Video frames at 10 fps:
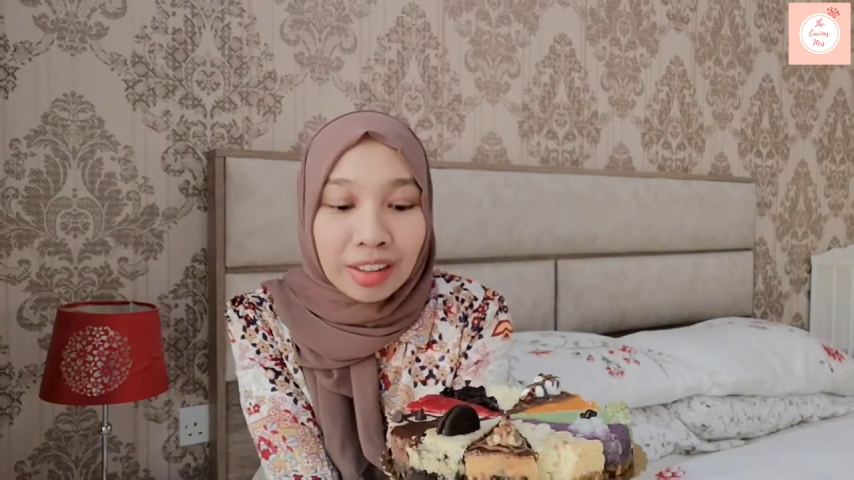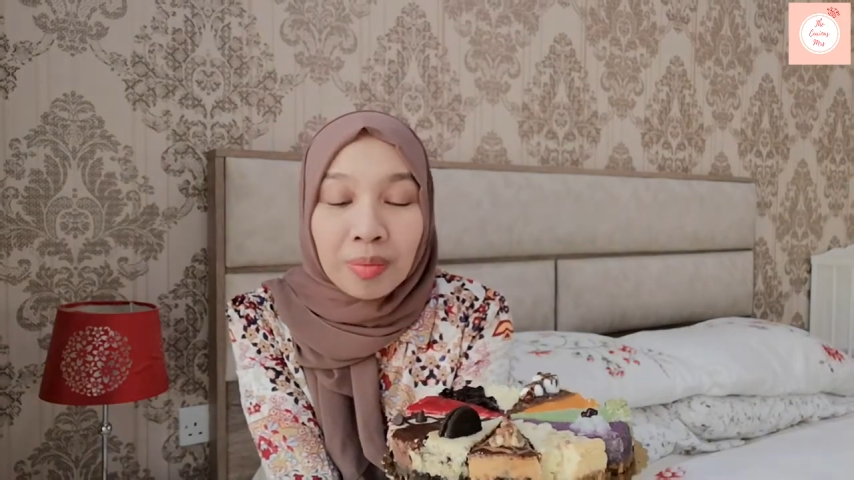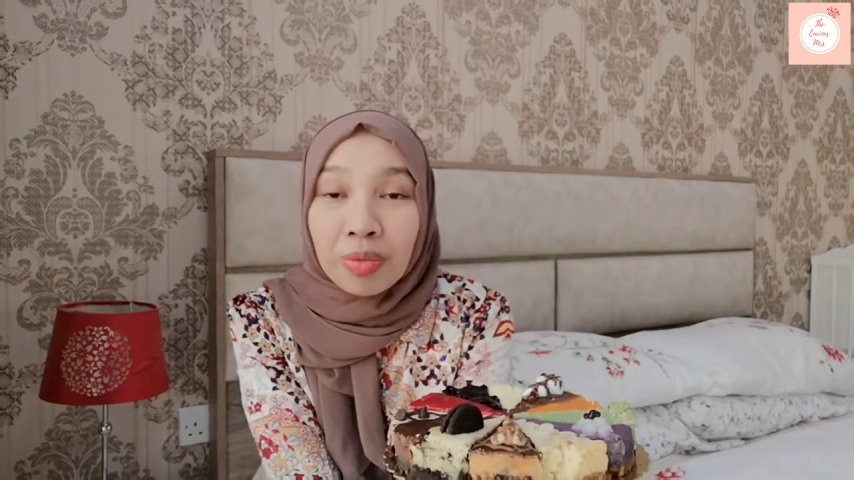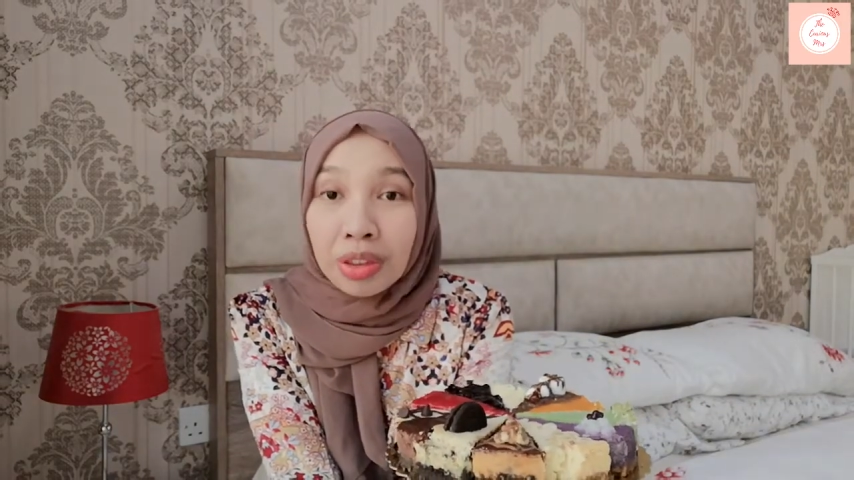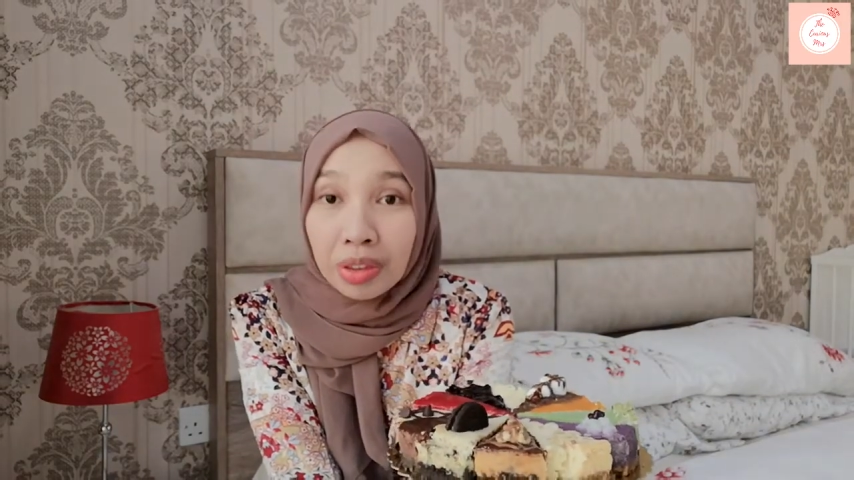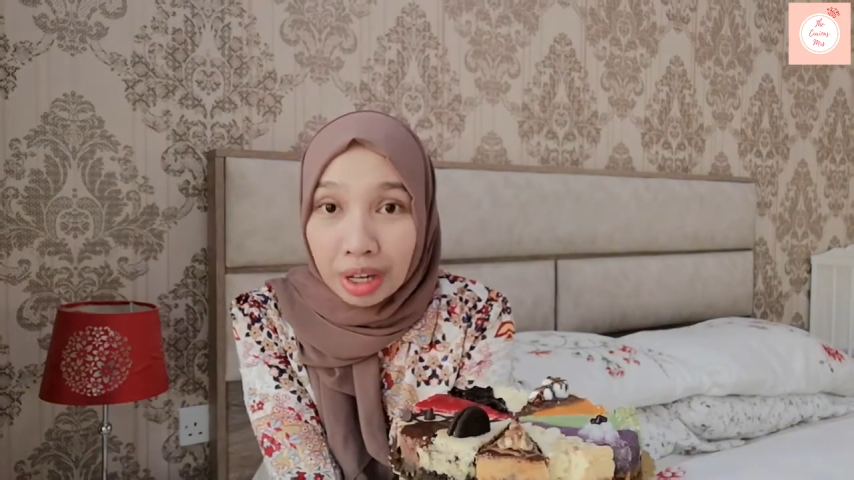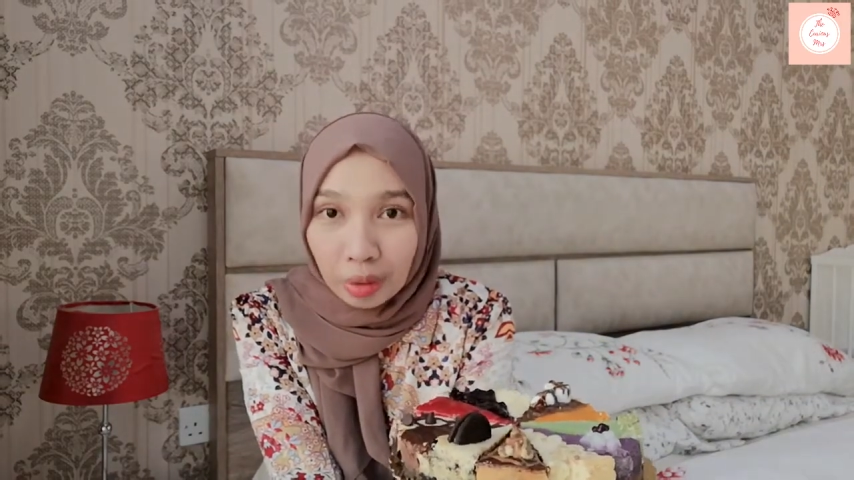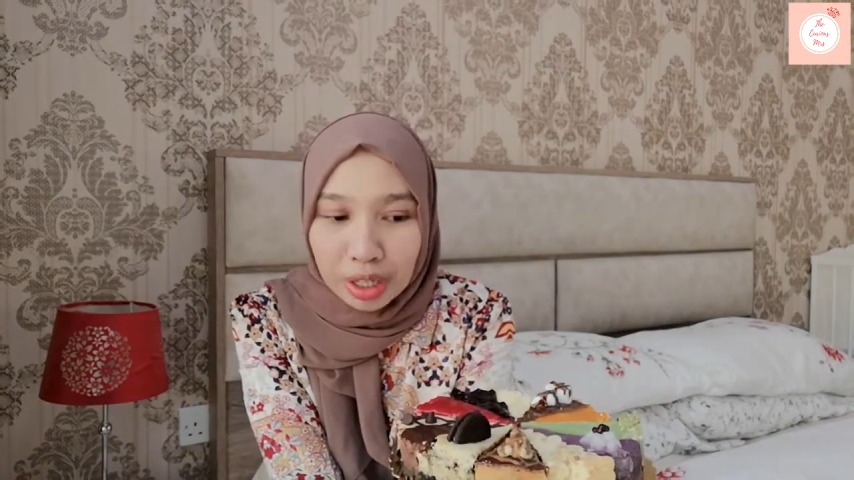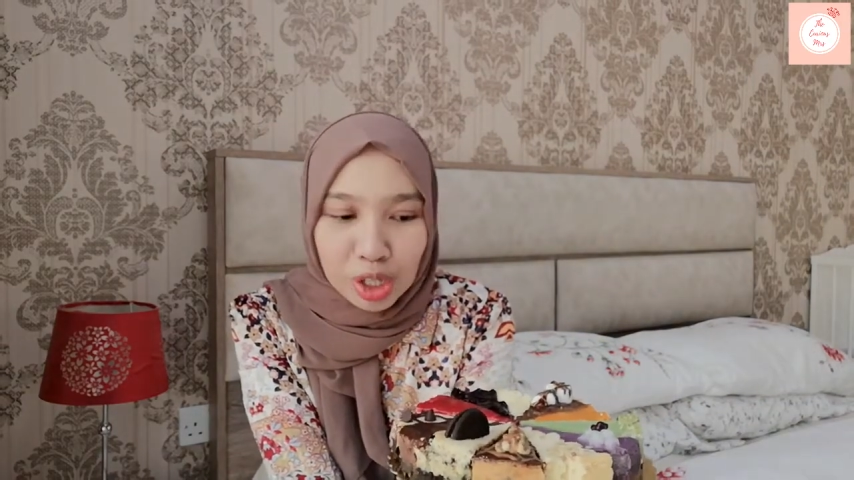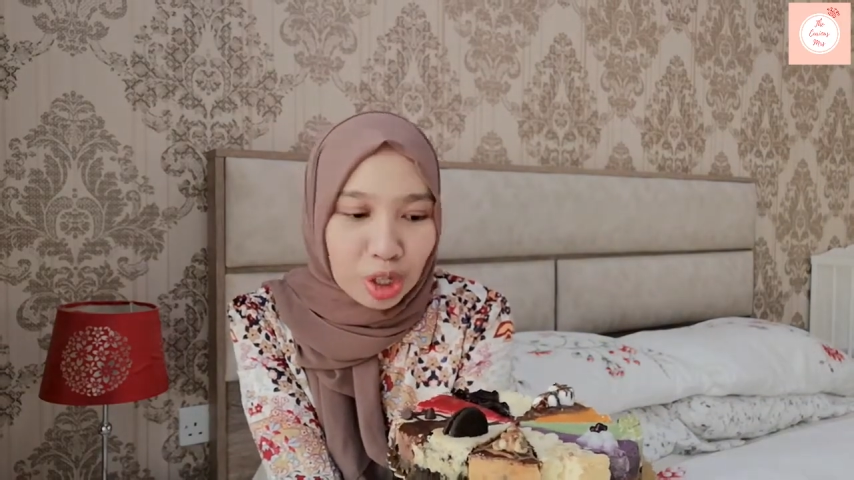in
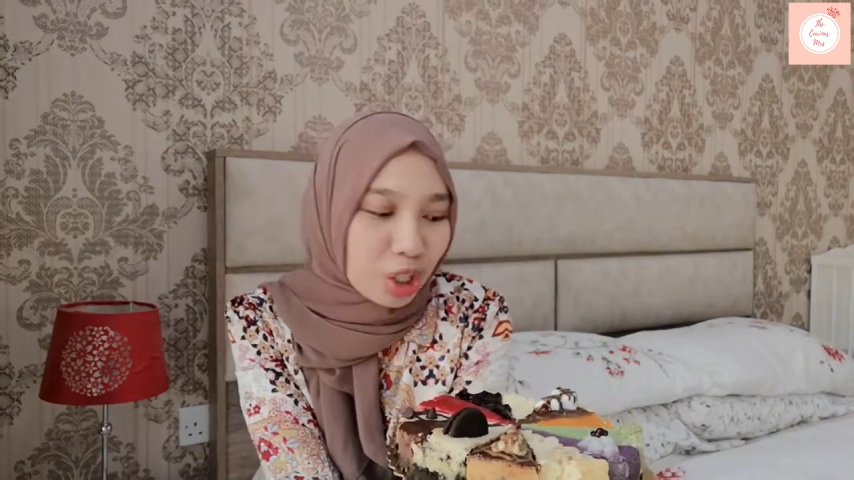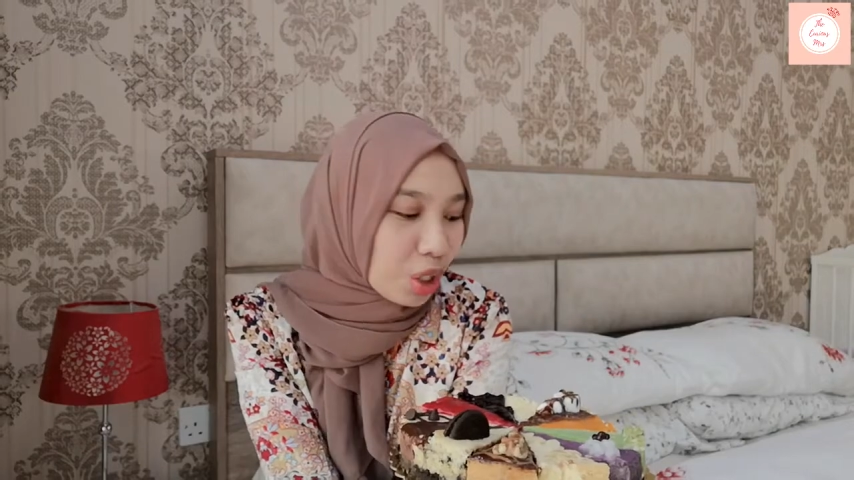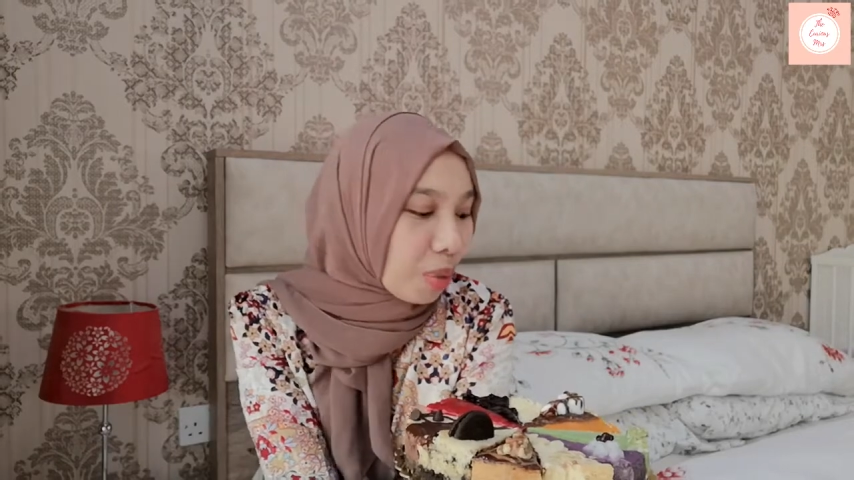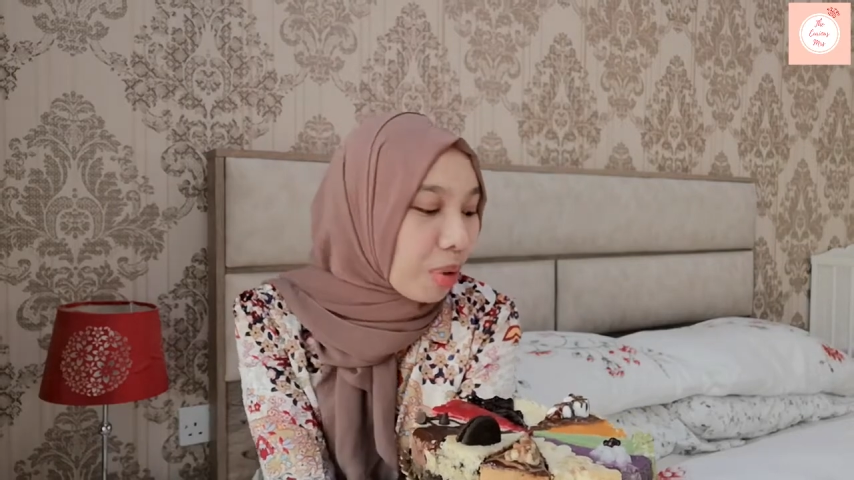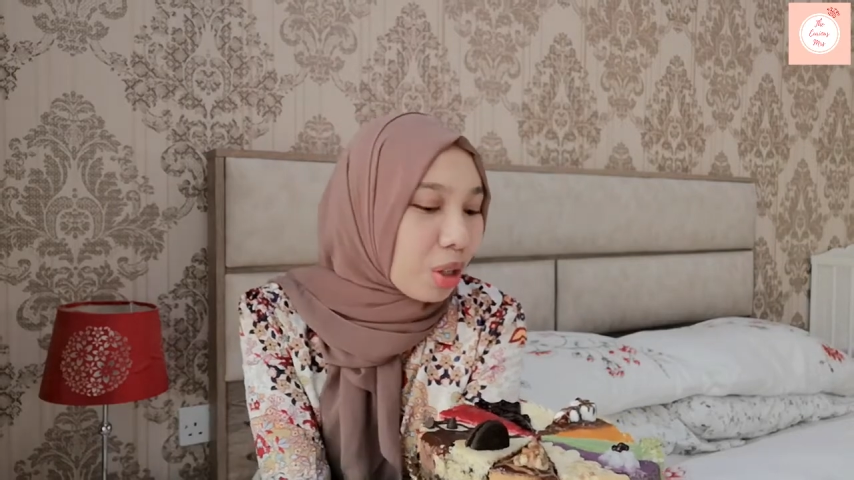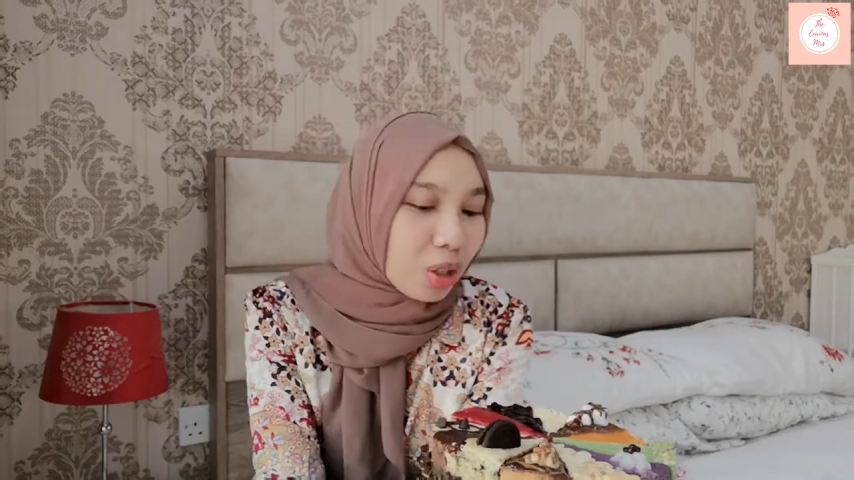their questions.